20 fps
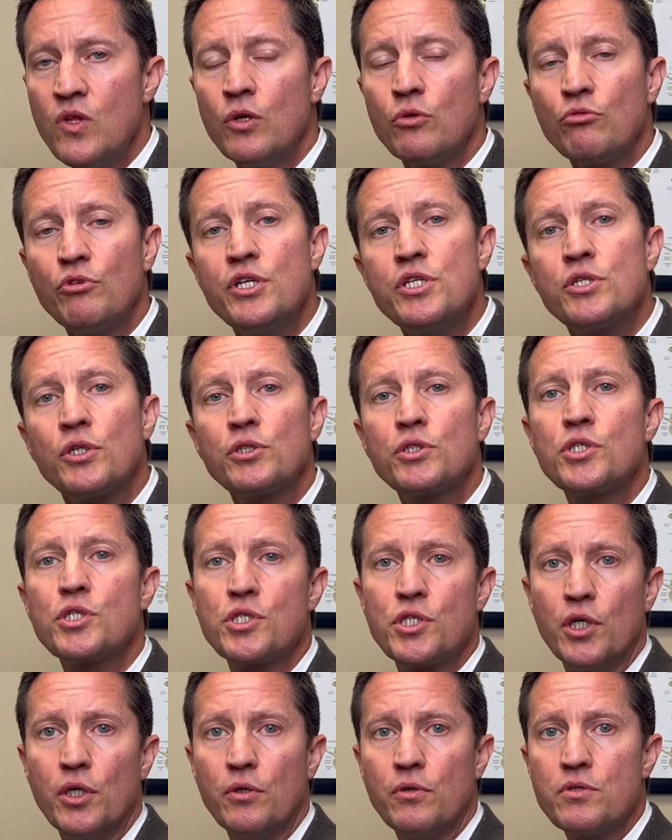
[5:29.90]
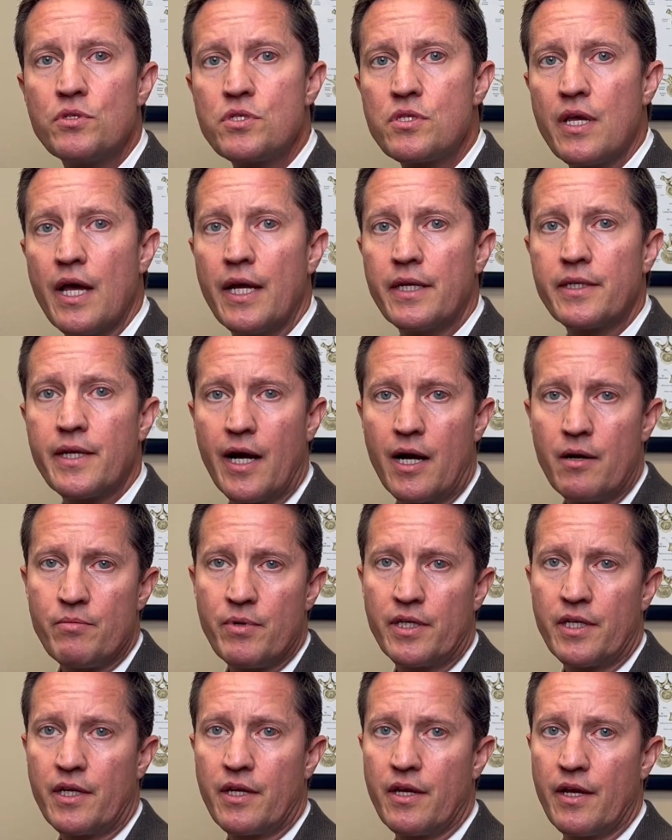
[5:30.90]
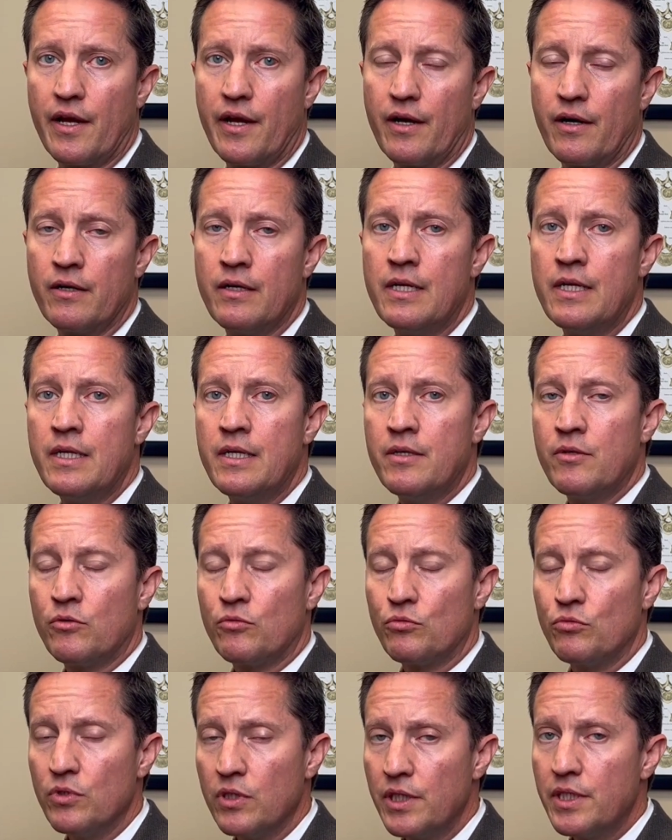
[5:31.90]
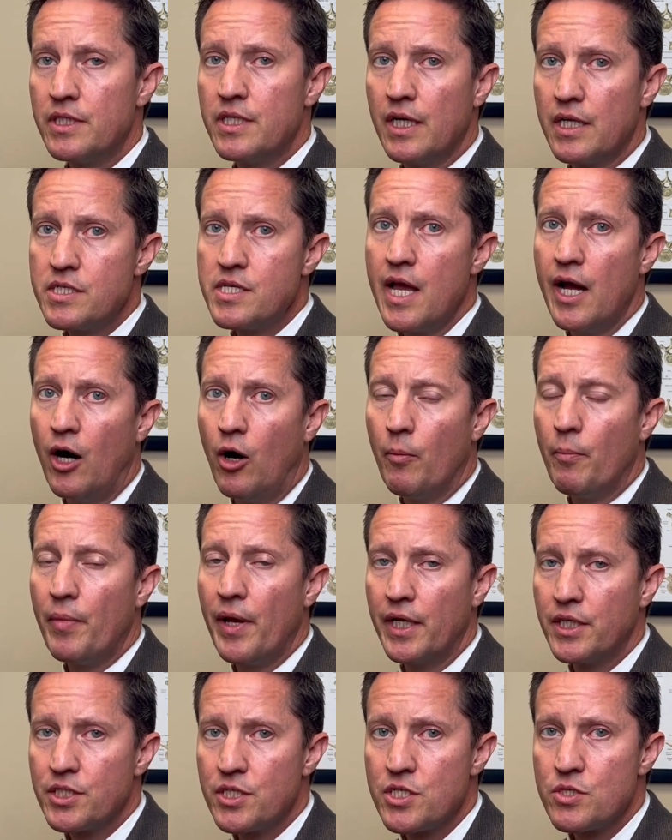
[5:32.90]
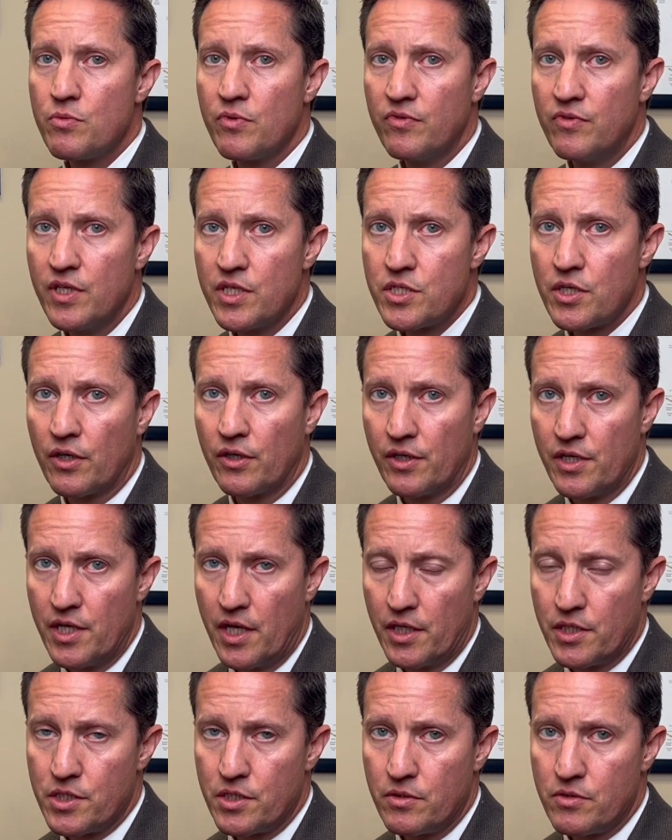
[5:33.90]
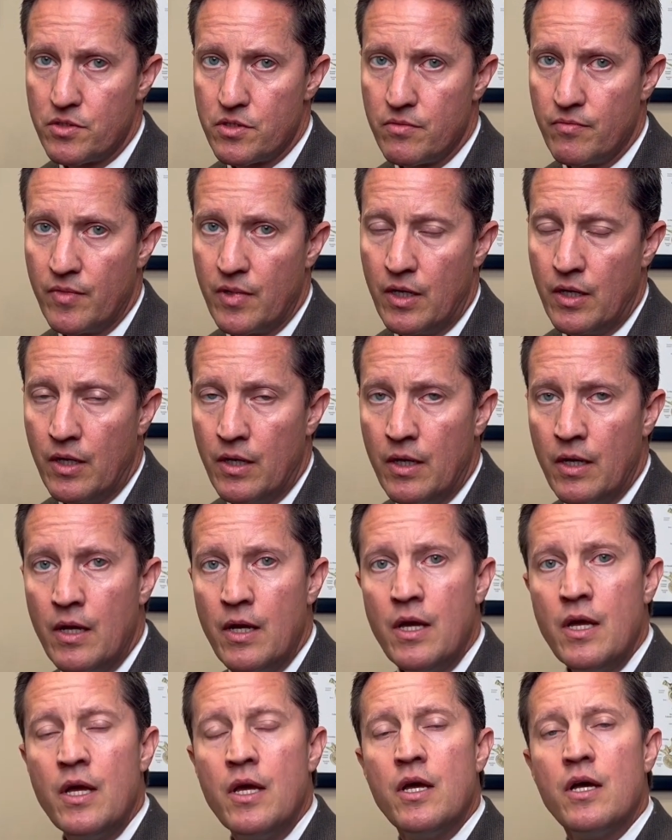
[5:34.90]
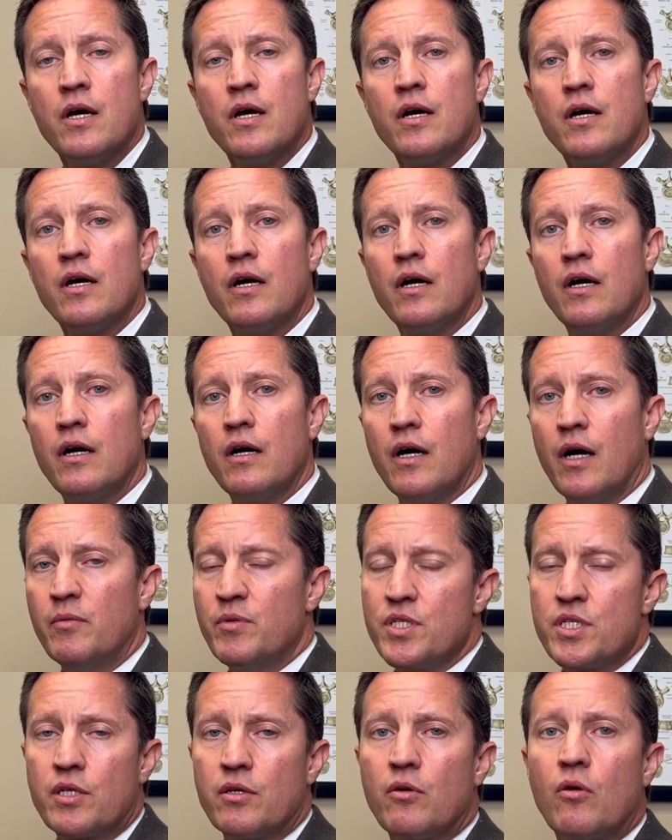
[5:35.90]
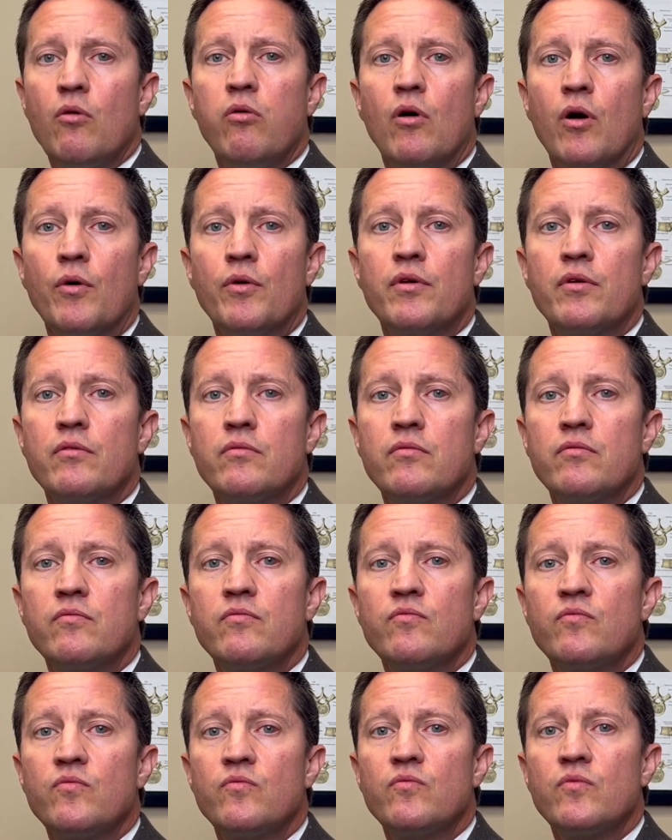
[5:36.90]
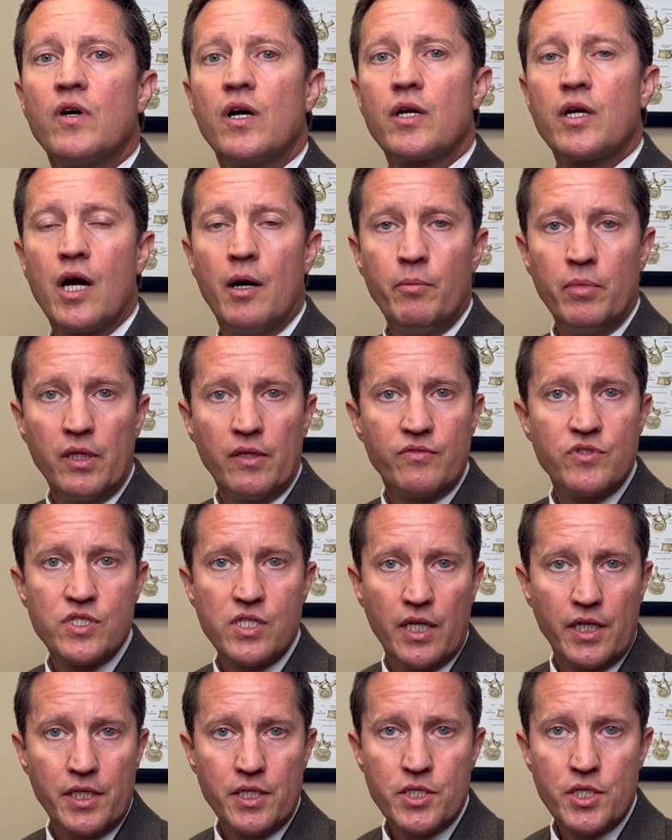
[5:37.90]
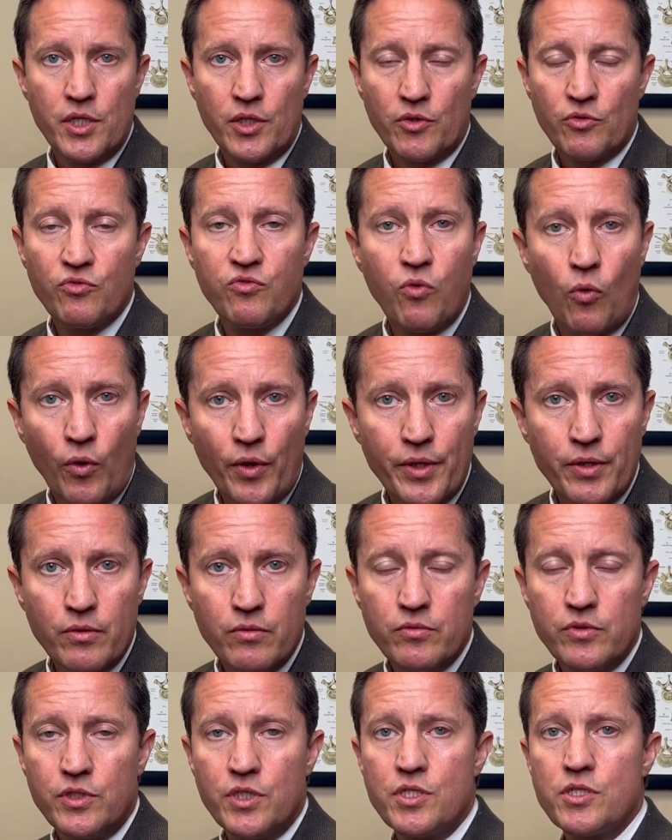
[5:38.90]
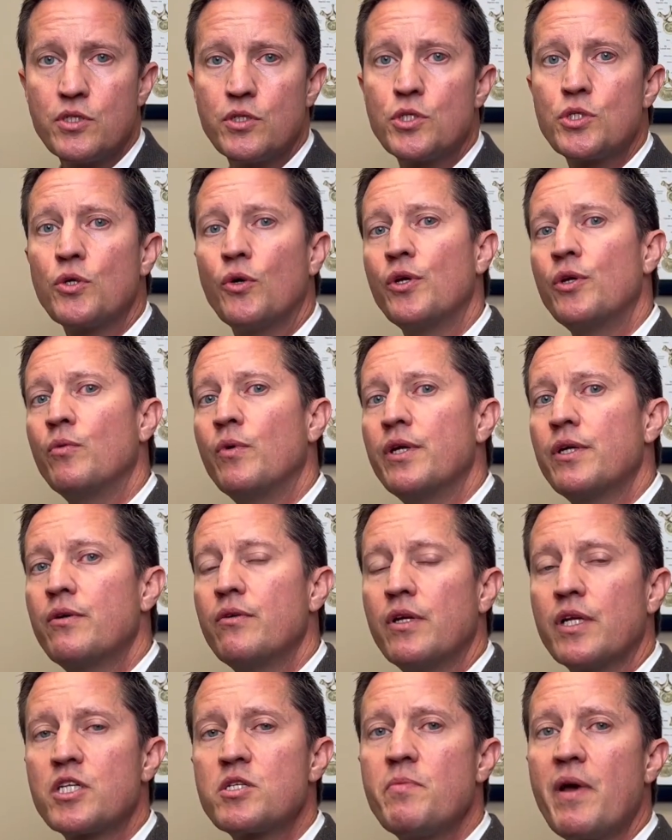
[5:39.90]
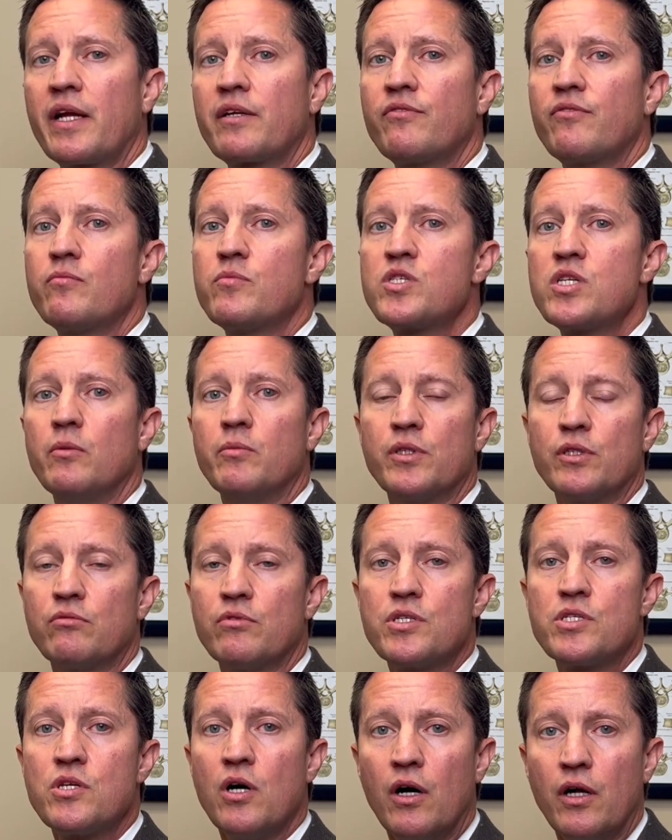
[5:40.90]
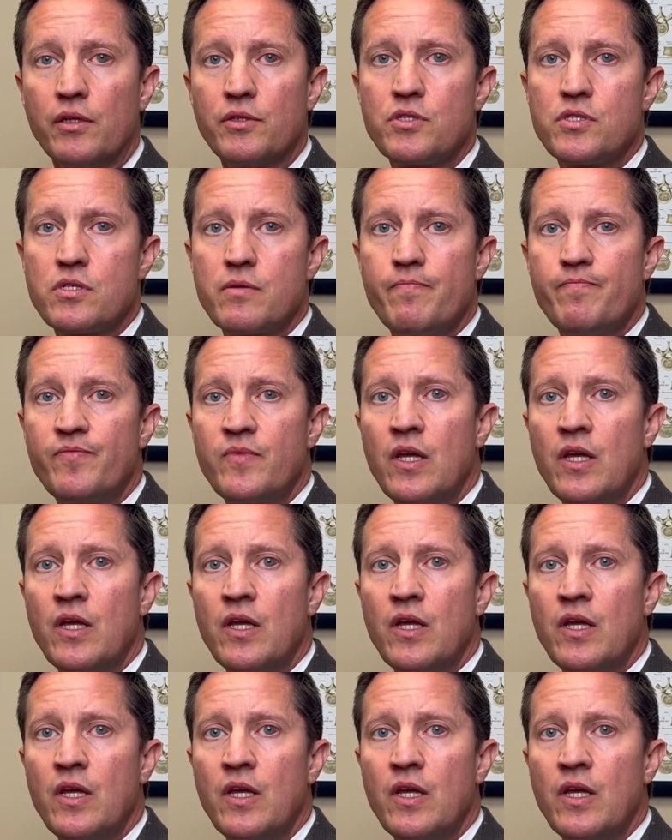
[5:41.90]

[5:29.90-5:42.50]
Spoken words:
Research shows that chiropractic care really does help patients with disc herniations. I'm just going to quote a couple of studies here for you just to show you what you can expect from some of the results.